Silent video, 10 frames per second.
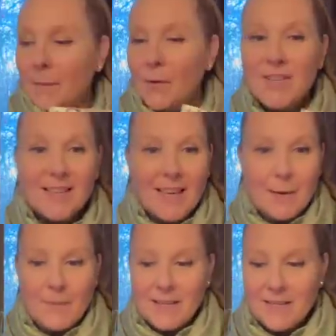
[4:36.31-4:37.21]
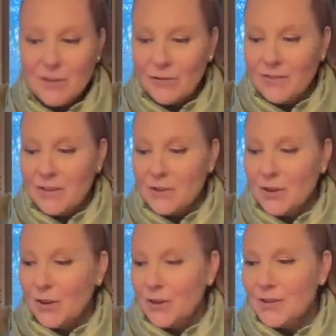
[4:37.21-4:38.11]
Chris, the camping stitcher, finished
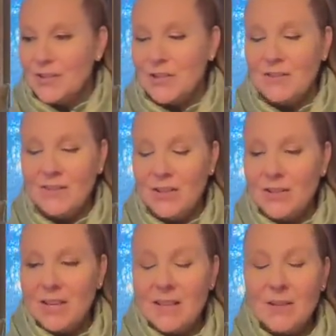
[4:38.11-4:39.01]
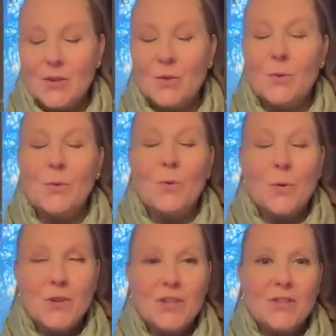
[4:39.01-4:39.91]
hers, and she finished it in this
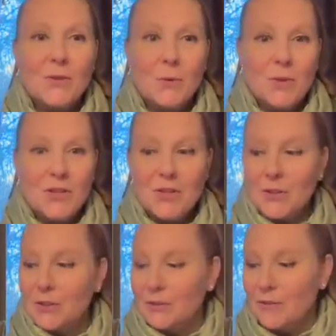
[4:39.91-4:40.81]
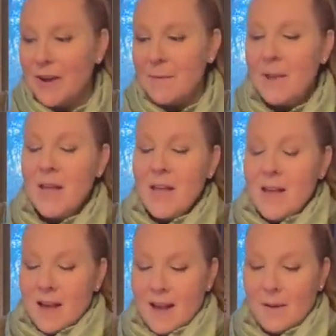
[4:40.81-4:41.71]
gorgeous, gorgeous circle frame.
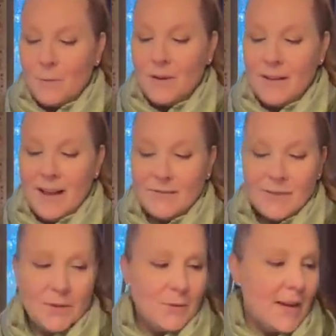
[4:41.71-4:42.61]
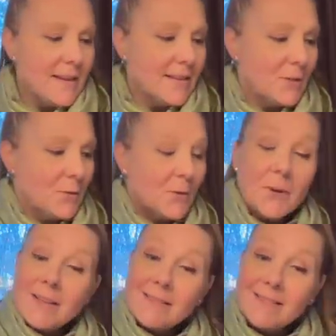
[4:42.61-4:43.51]
I will have to get in touch with
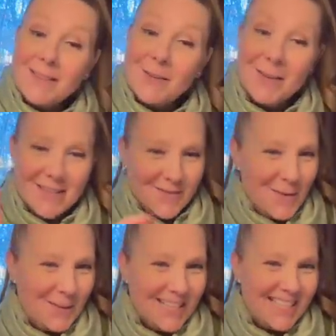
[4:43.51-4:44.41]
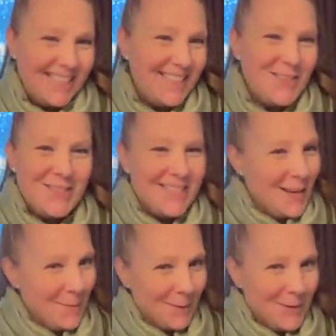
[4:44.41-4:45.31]
Chris. So Chris, if you're watching, you just
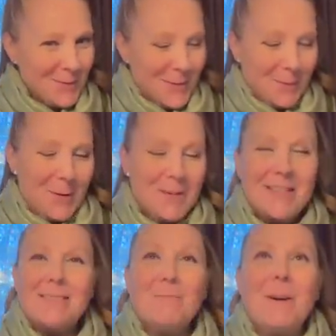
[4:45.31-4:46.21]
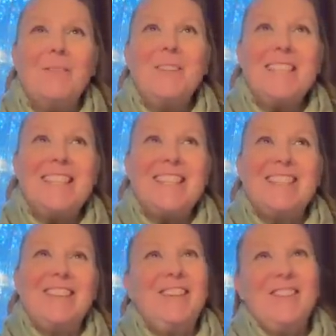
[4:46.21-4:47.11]
tell me what was the
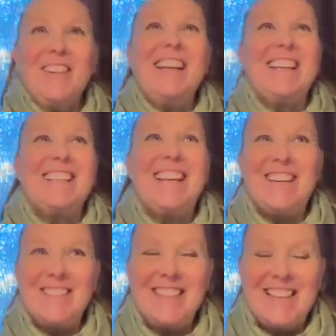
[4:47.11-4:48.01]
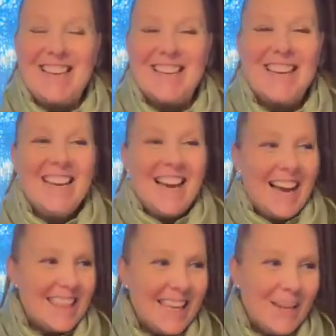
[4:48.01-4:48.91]
circle finish that you did it in.
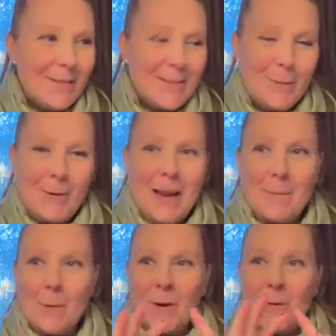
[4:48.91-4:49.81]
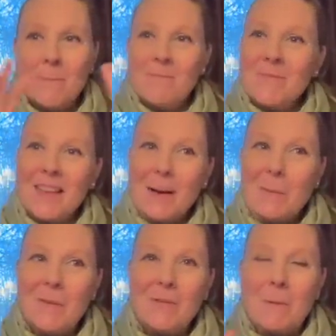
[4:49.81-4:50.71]
I think it was a frame, or I can't
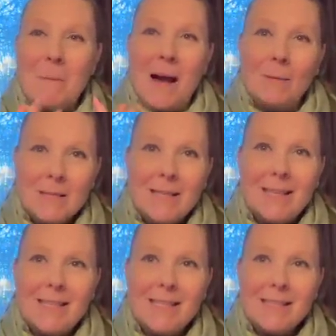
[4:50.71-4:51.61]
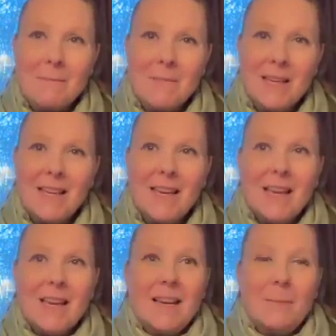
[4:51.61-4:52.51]
remember if you mounted it into something,
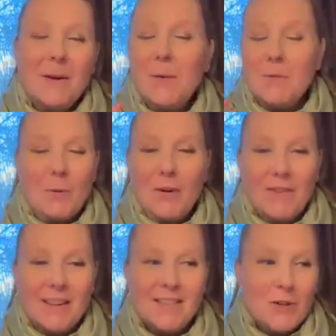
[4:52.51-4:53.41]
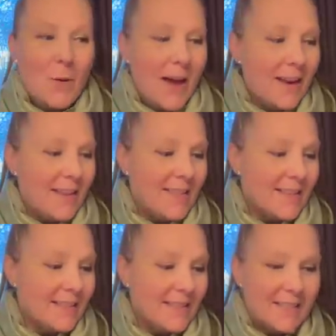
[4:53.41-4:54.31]
but it was perfect, and you had it in
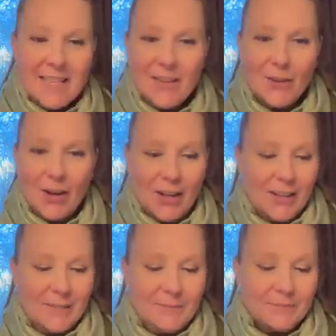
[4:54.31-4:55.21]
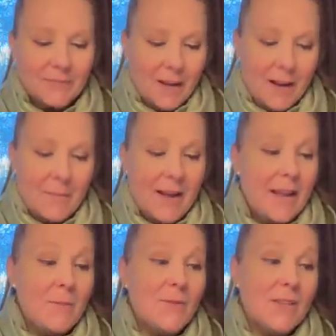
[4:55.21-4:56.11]
this teal color. I
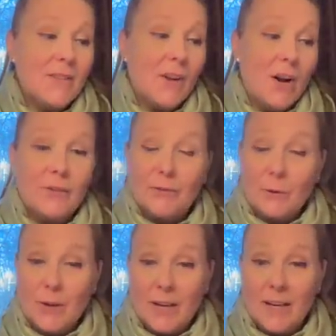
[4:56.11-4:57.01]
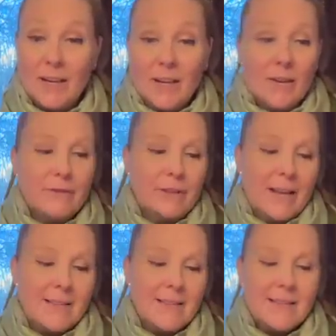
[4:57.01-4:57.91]
am using the called for
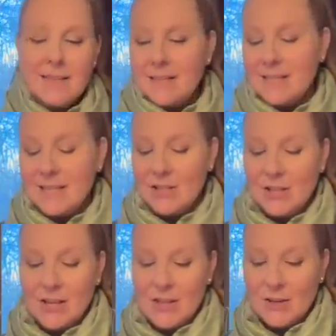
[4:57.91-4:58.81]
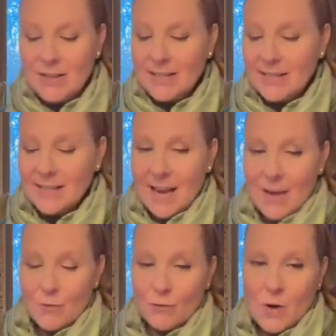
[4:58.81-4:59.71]
flosses, and it's stitched on 36
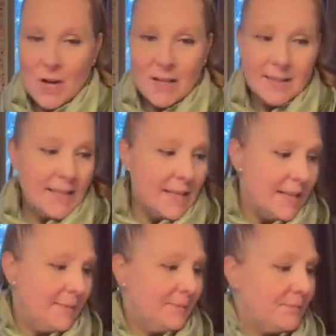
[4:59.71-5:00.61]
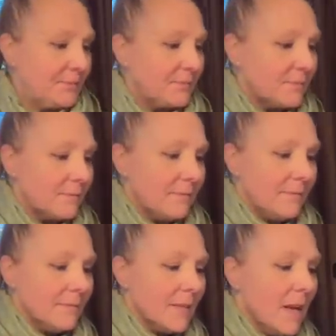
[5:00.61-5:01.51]
count raw linen.
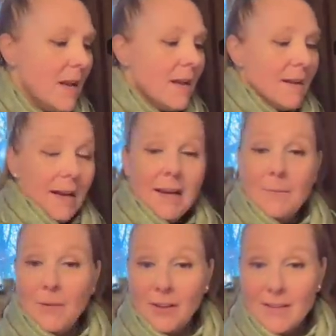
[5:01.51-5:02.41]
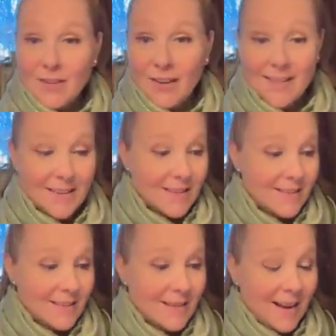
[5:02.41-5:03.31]
And I'm really sorry that this
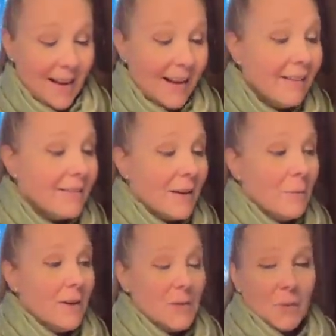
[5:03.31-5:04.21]
is not ironed. I was